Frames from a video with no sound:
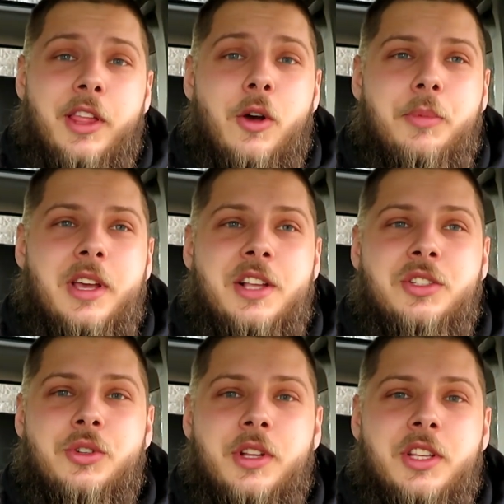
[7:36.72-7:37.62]
hope you guys
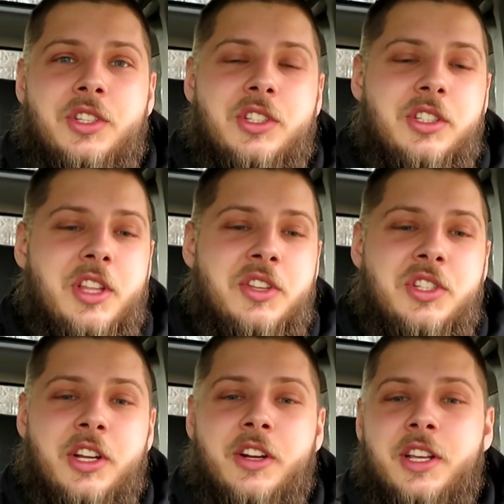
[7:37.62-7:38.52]
enjoyed this
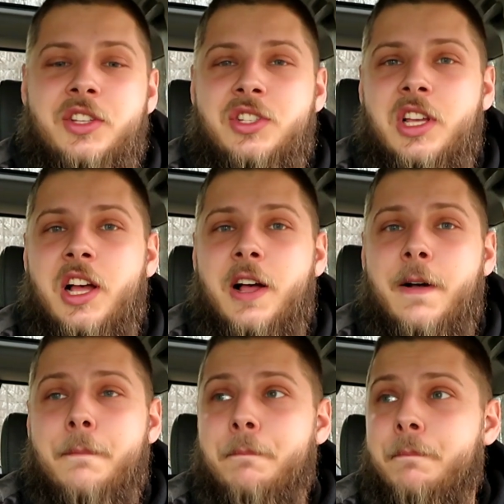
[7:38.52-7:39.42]
series.
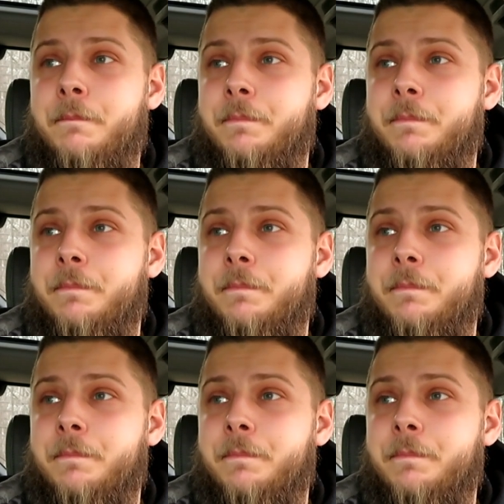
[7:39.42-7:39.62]
I